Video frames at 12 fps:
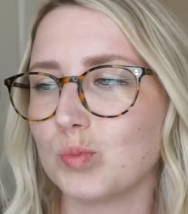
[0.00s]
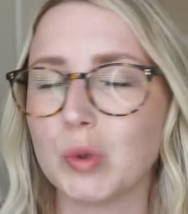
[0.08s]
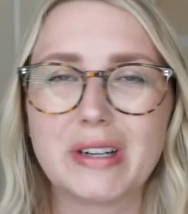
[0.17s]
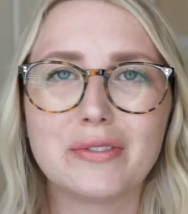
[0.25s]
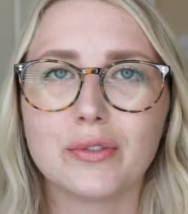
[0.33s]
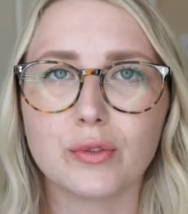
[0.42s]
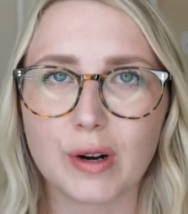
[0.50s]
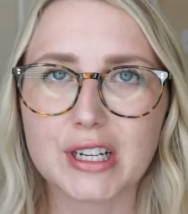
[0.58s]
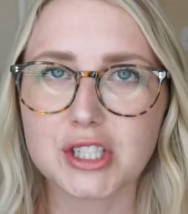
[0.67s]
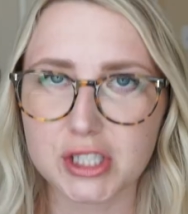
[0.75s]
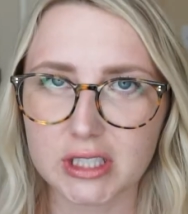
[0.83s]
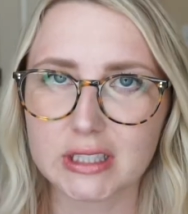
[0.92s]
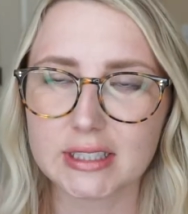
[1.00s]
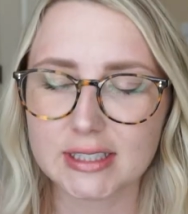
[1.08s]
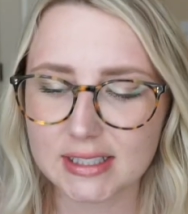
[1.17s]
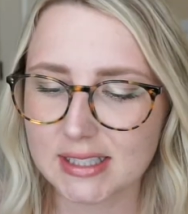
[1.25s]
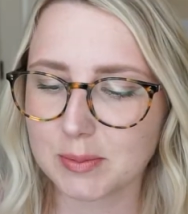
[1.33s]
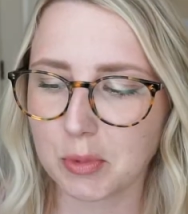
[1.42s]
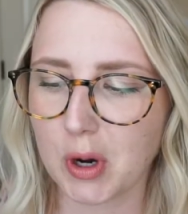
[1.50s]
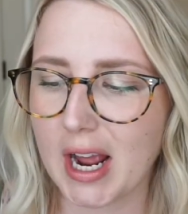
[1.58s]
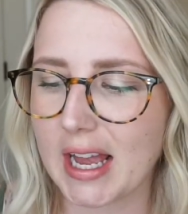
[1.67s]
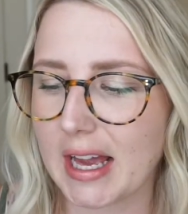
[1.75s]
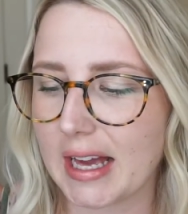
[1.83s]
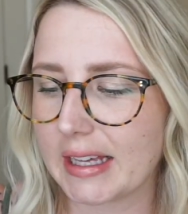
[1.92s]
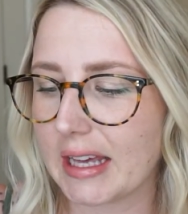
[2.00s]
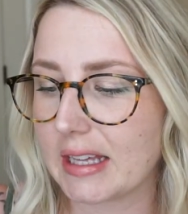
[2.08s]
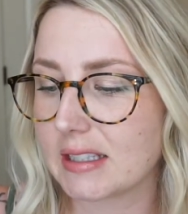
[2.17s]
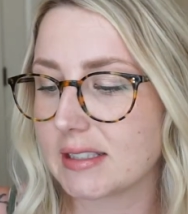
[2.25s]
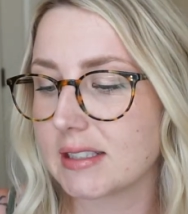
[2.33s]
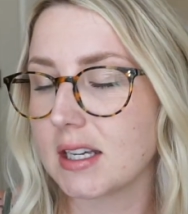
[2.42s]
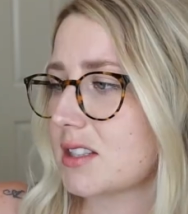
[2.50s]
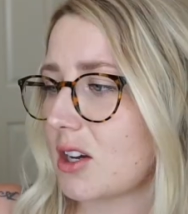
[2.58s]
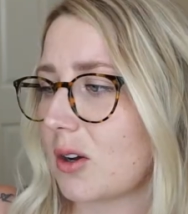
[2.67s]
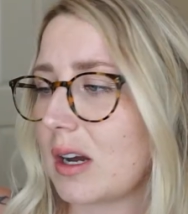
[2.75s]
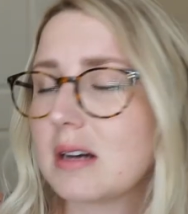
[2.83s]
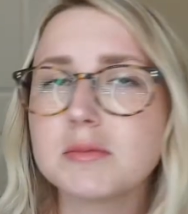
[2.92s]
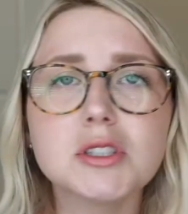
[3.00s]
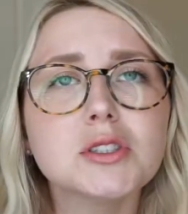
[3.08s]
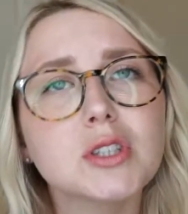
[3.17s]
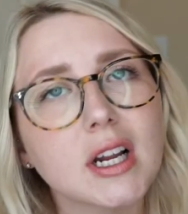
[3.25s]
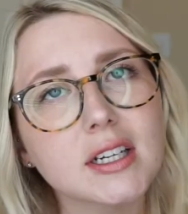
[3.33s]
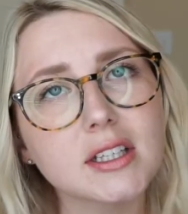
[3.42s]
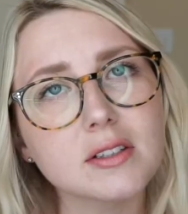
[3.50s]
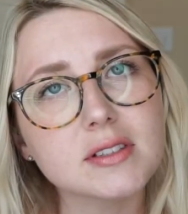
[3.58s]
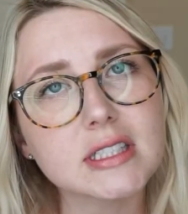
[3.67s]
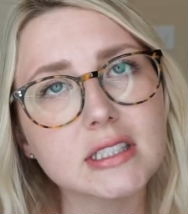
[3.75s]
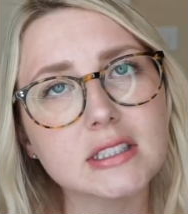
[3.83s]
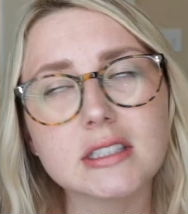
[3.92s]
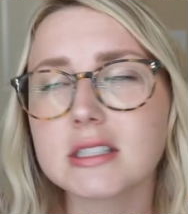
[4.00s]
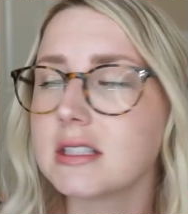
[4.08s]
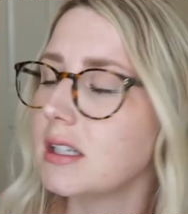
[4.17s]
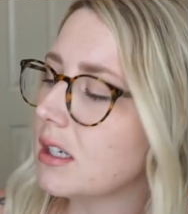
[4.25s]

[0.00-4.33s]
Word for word: refreshing spray, I guess. So I'm just trying to use it.